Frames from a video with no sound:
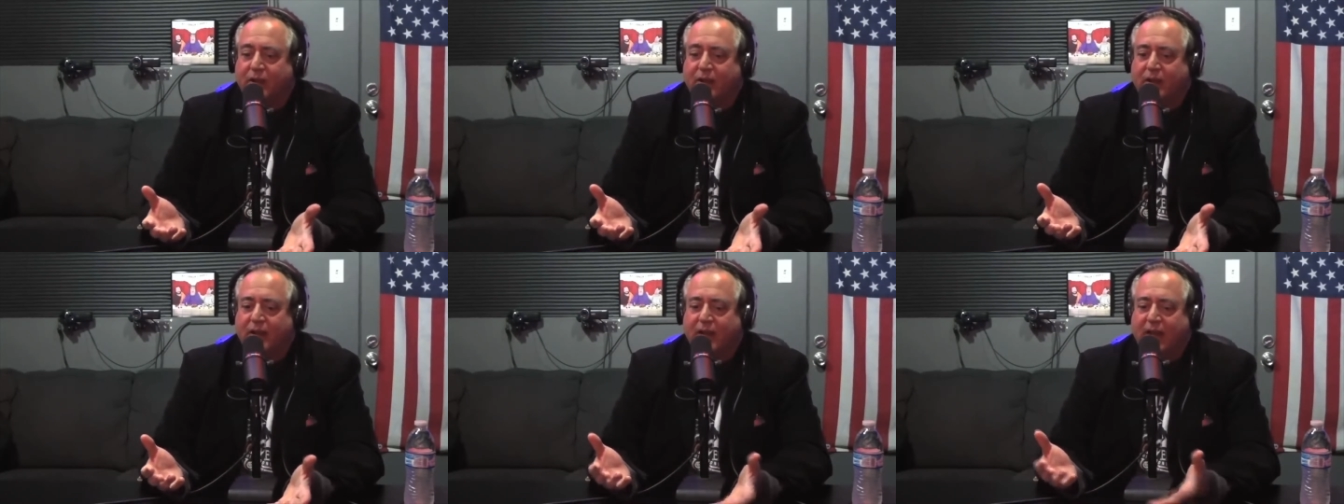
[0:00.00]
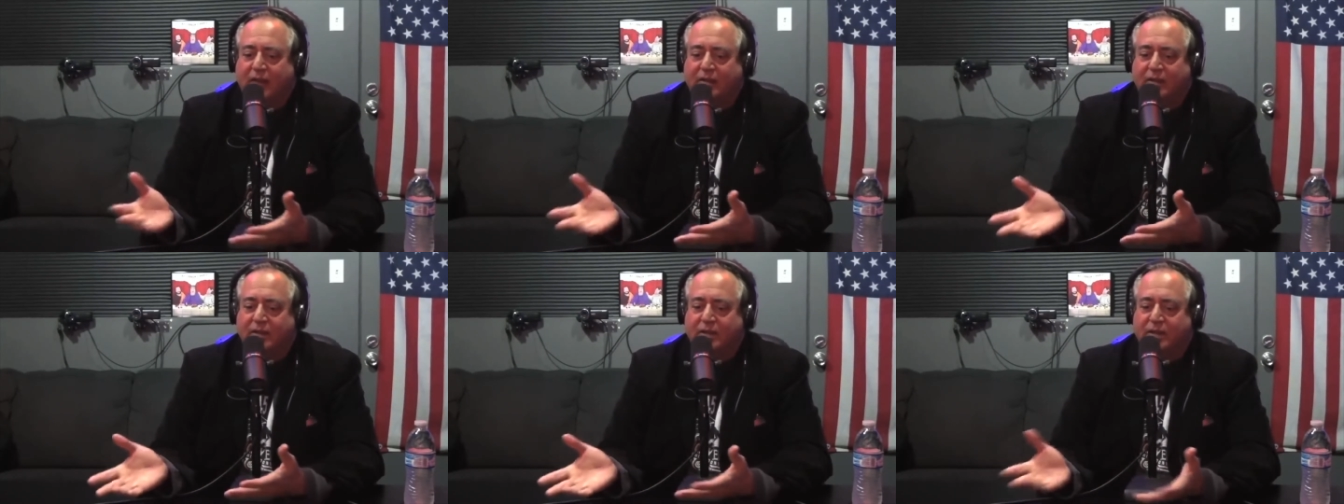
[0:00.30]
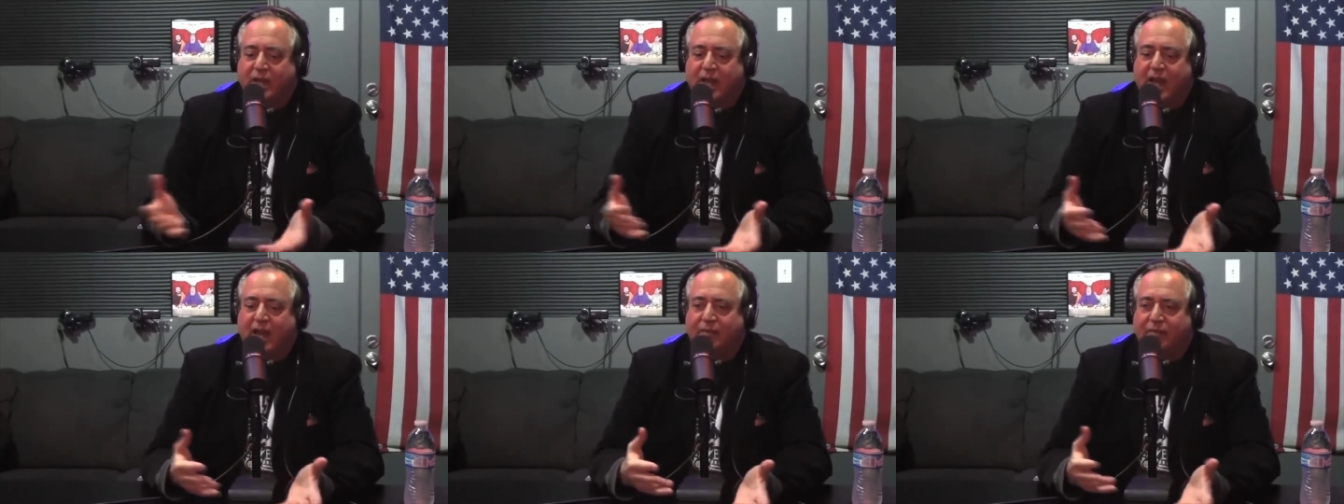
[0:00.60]
How this
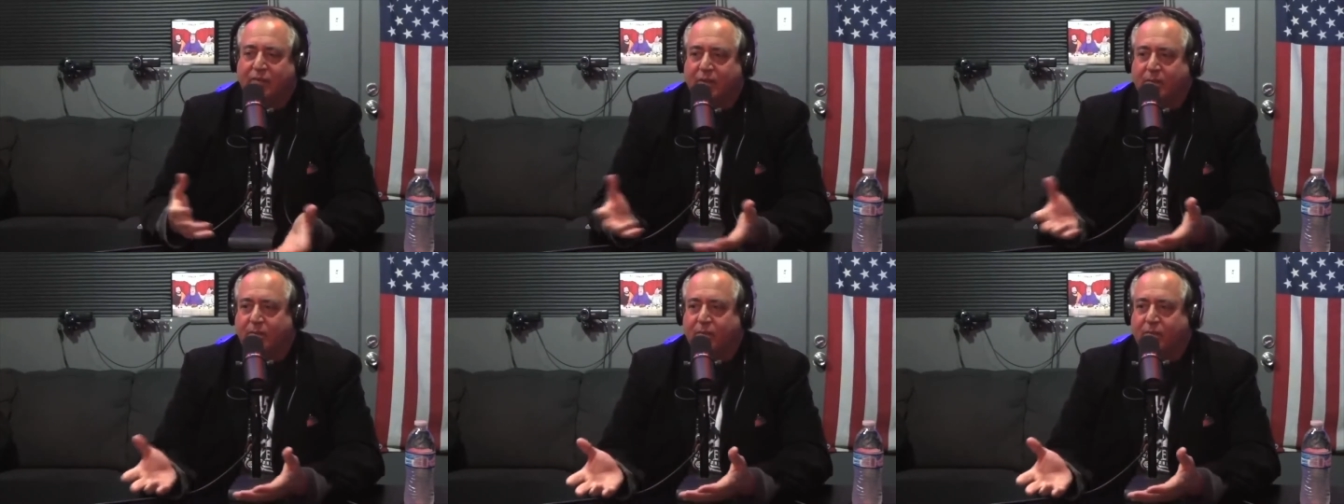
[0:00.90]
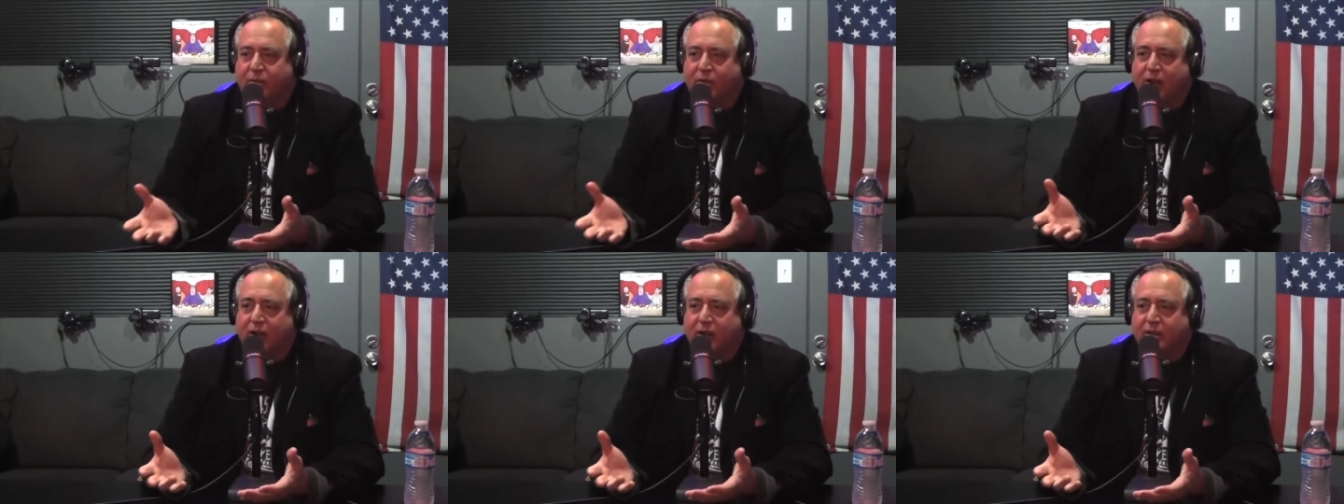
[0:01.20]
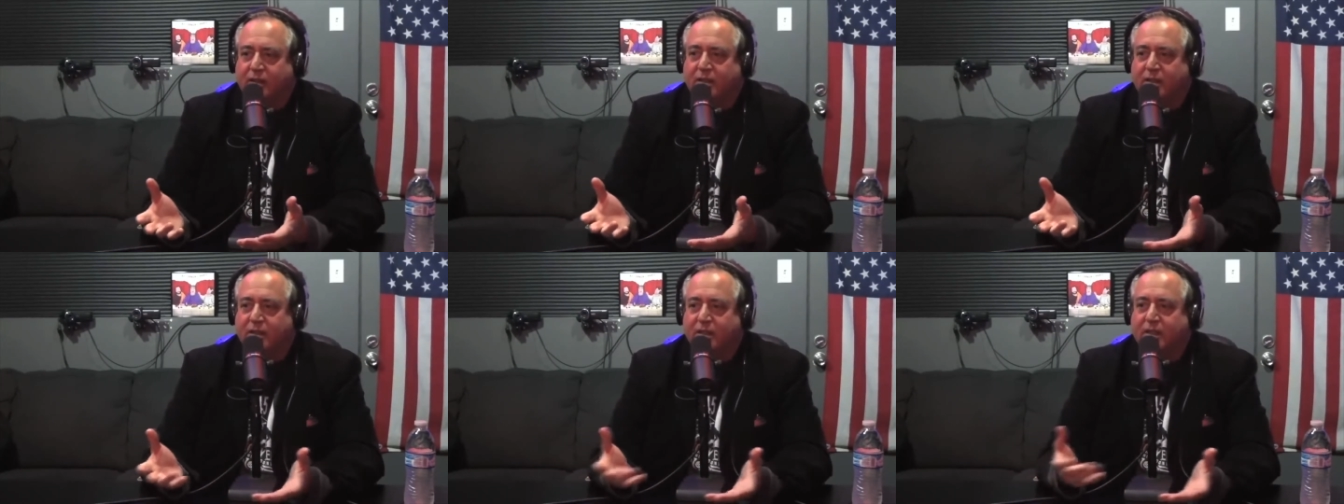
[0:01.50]
guy from the
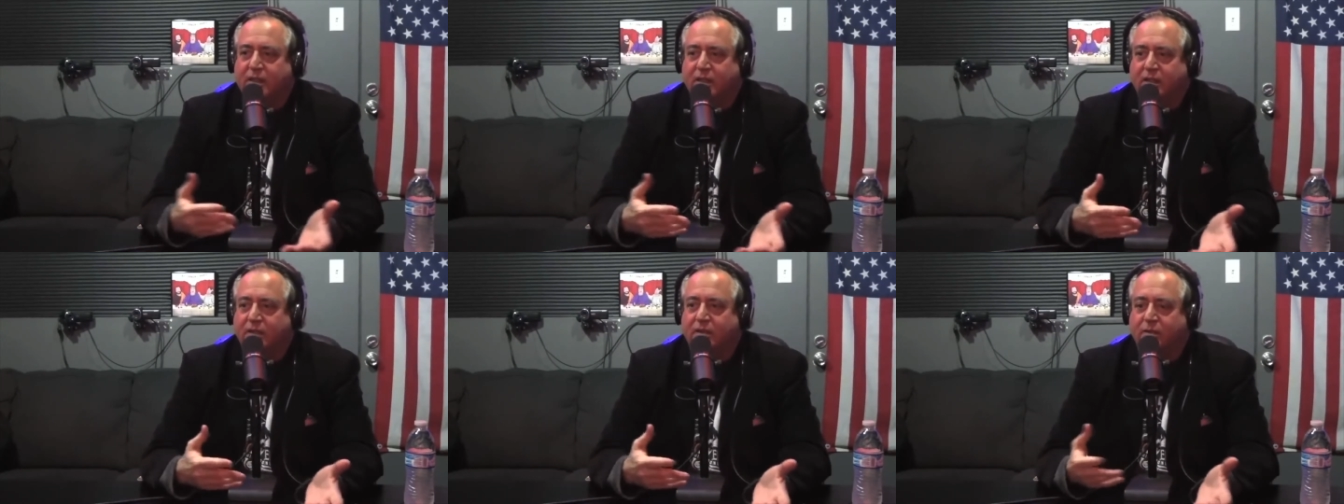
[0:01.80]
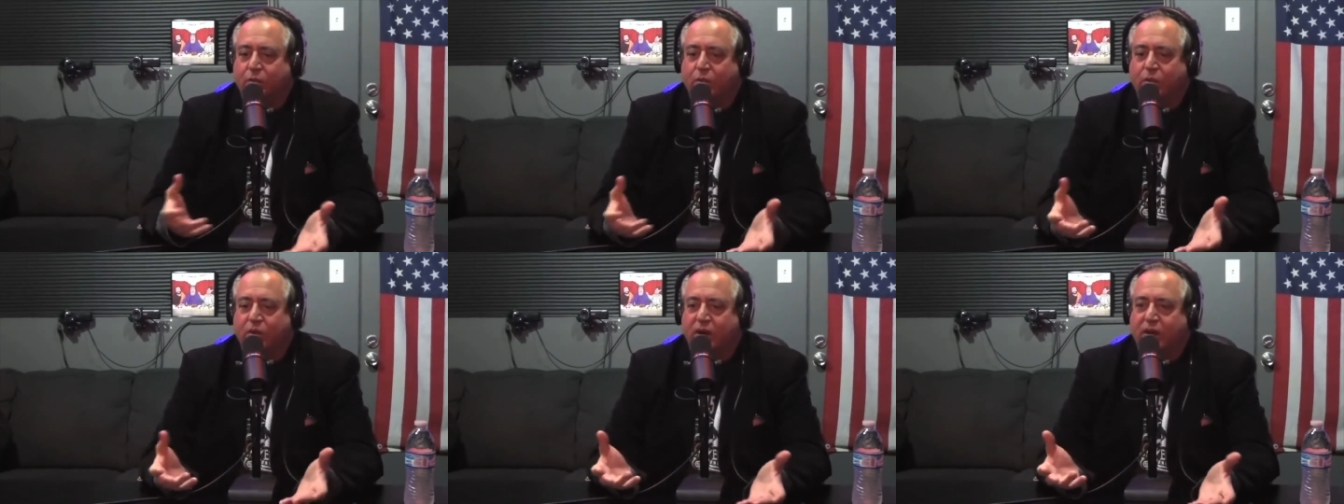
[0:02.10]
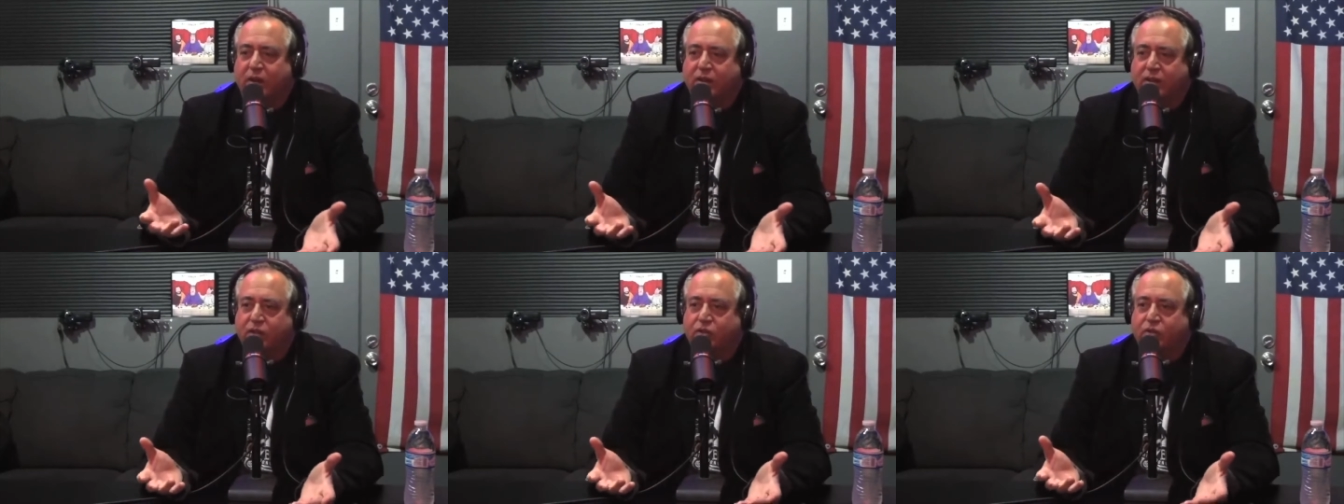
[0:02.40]
Bronx went
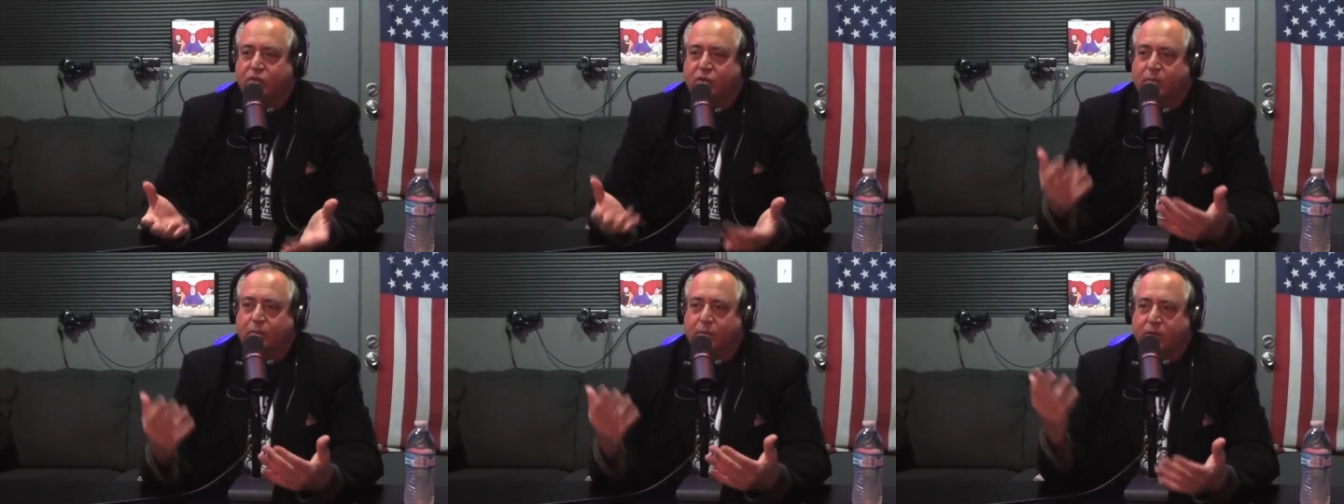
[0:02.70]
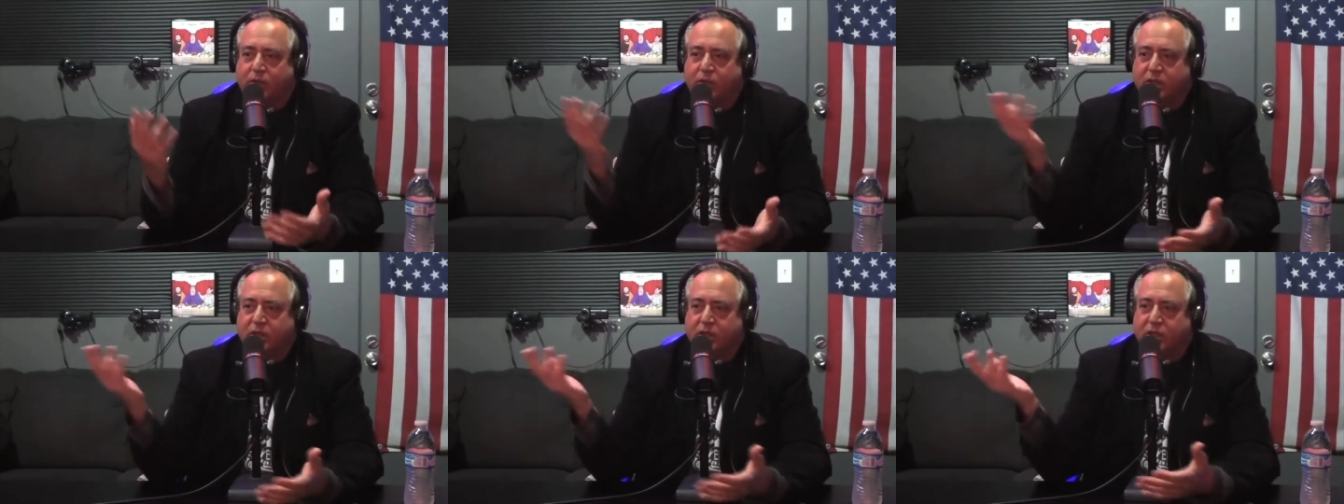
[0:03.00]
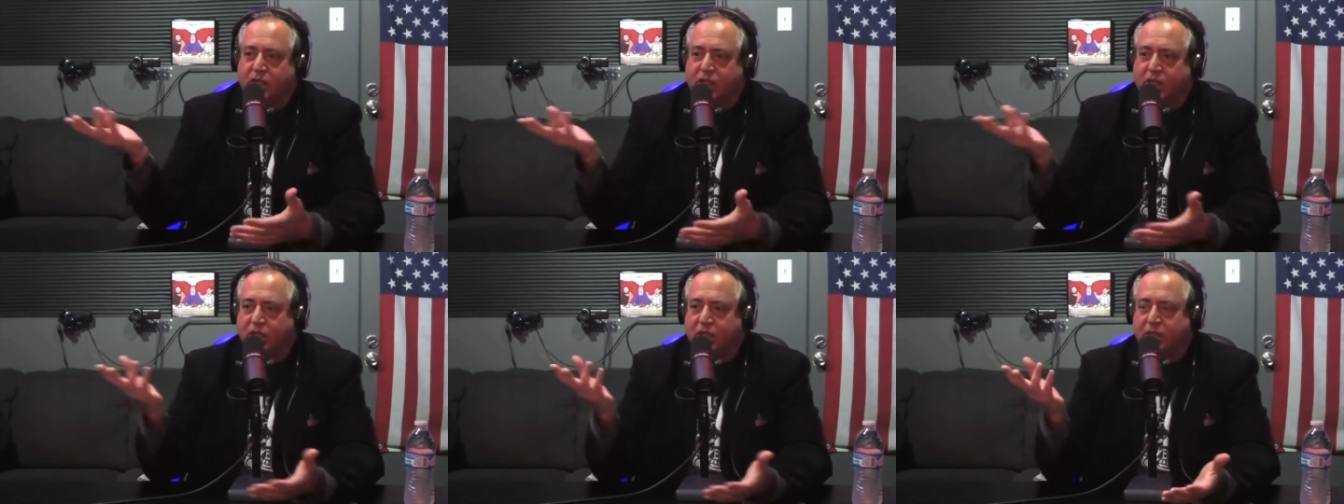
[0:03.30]
on this trip with this
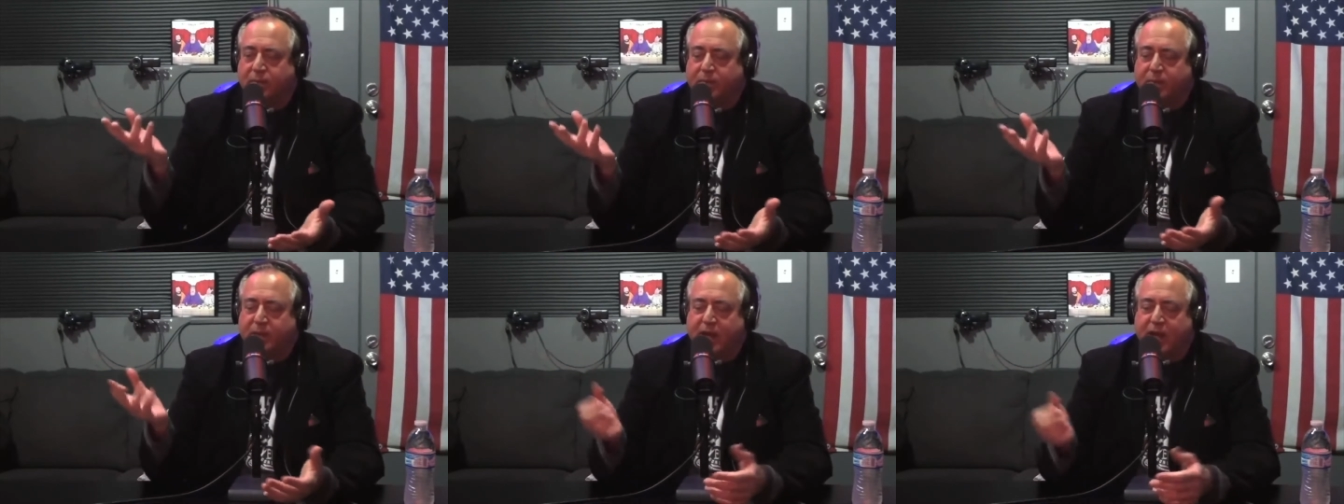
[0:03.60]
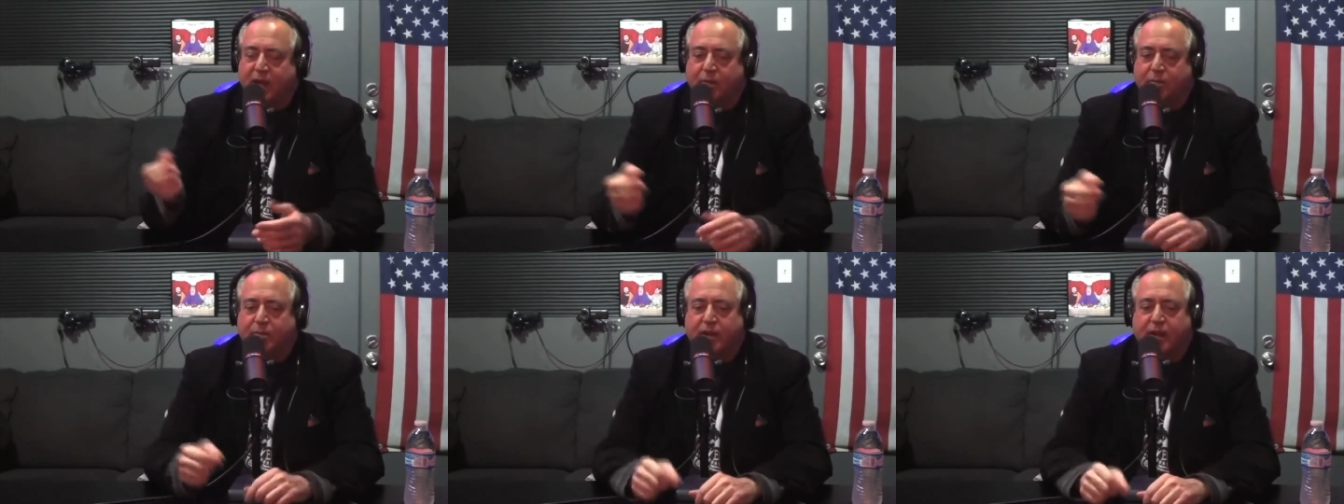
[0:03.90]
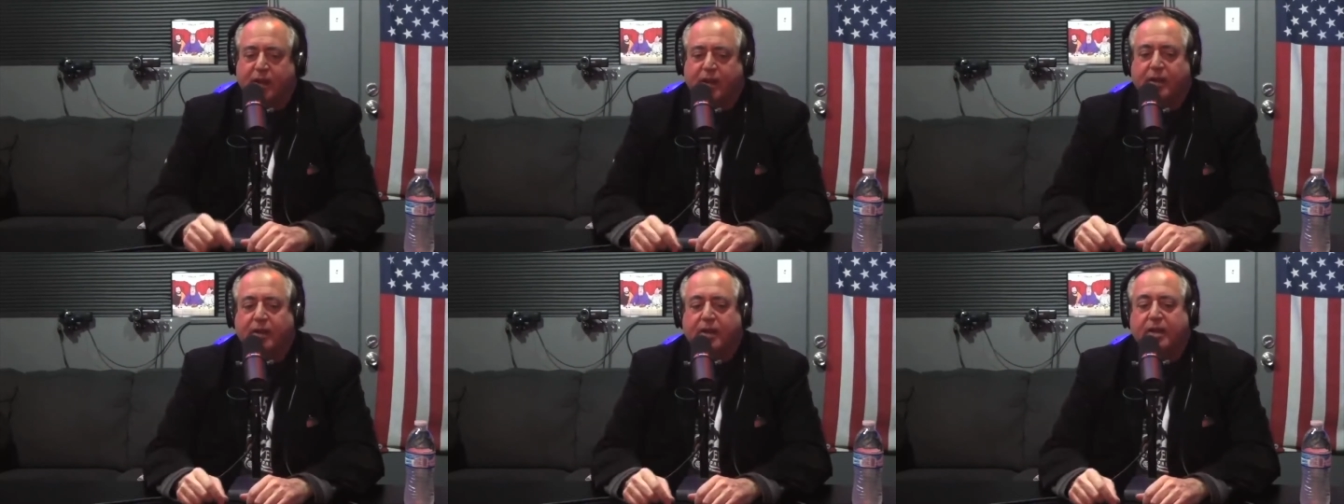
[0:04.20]
genius piano
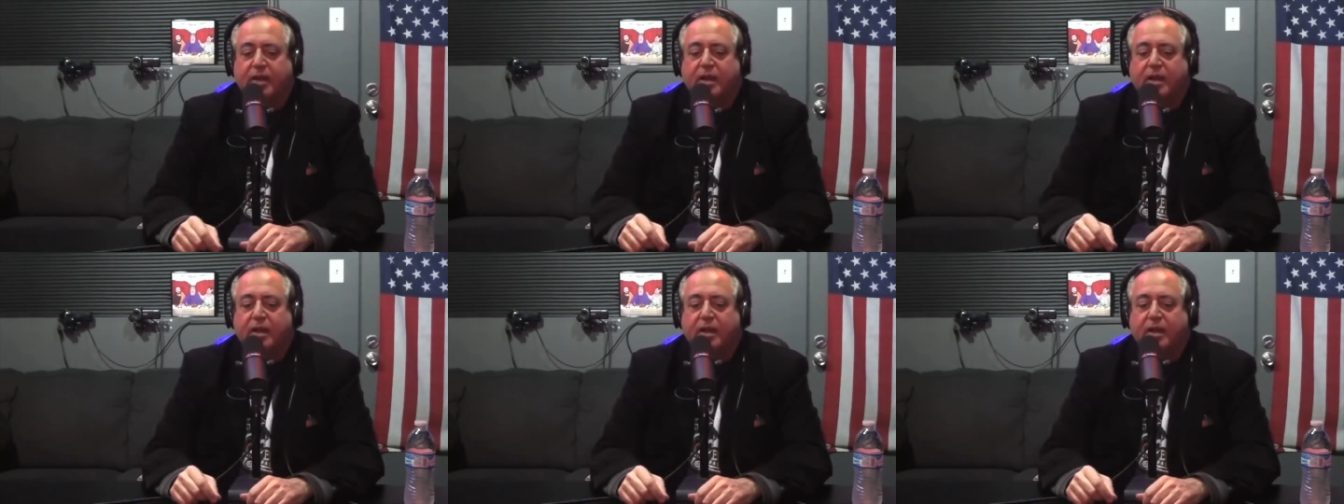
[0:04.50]
player.